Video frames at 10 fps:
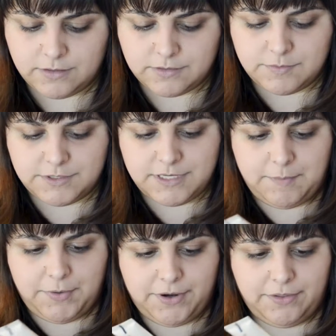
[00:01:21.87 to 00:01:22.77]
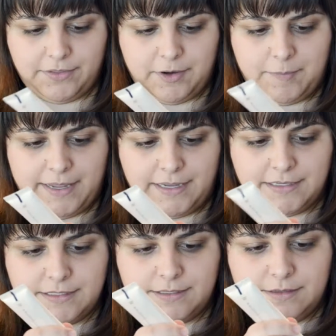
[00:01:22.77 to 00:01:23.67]
So I'm just gonna put a little
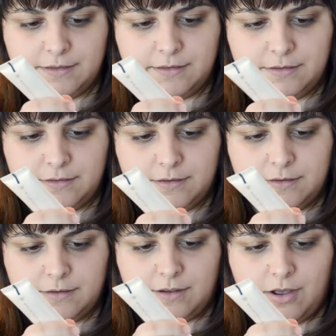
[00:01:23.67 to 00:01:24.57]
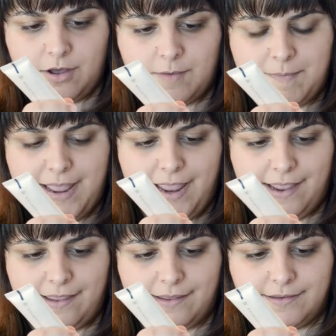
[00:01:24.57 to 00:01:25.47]
bit on my
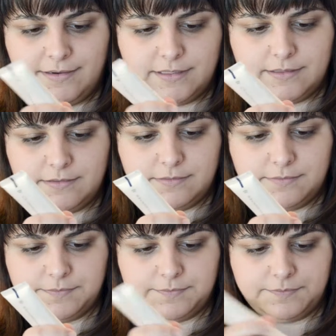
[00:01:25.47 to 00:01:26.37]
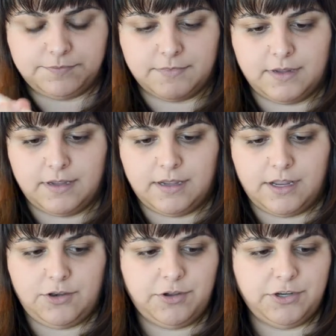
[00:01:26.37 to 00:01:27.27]
hand.
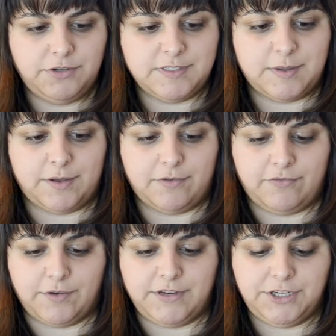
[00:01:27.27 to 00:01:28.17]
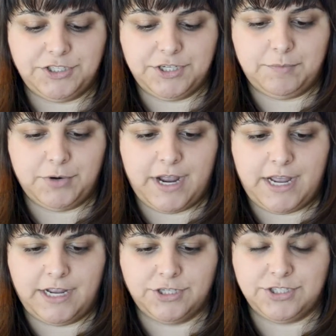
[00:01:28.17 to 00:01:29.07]
You can use a foundation
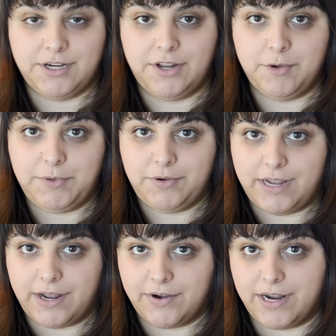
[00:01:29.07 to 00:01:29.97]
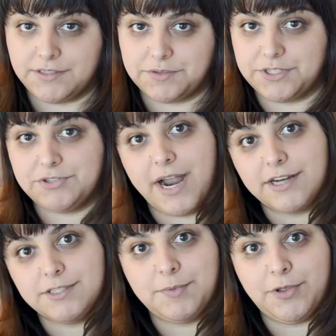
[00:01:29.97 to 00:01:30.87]
brush. I know Beautycounter has a
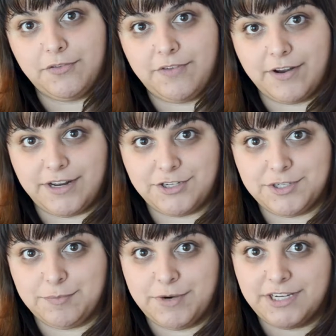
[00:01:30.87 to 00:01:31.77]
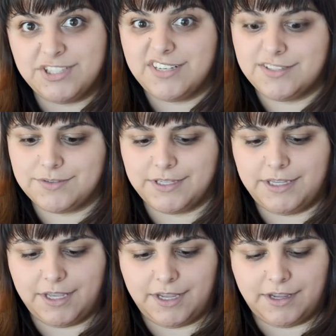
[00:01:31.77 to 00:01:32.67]
retractable foundation brush that is really
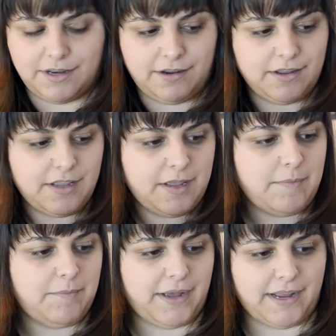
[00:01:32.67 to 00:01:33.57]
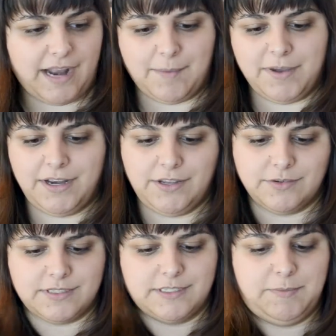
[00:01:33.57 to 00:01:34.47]
good, but I'm gonna
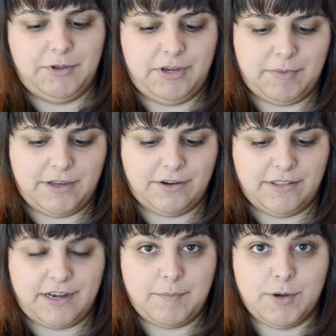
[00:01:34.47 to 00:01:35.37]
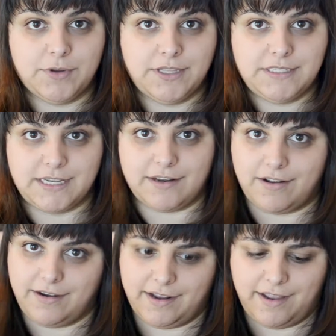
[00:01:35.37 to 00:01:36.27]
use this beauty blender that I've been really digging
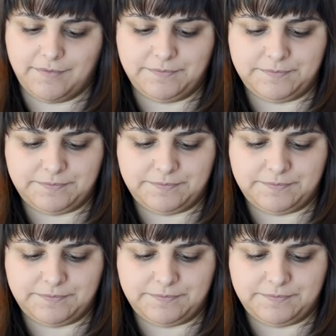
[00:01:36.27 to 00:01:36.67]
on again.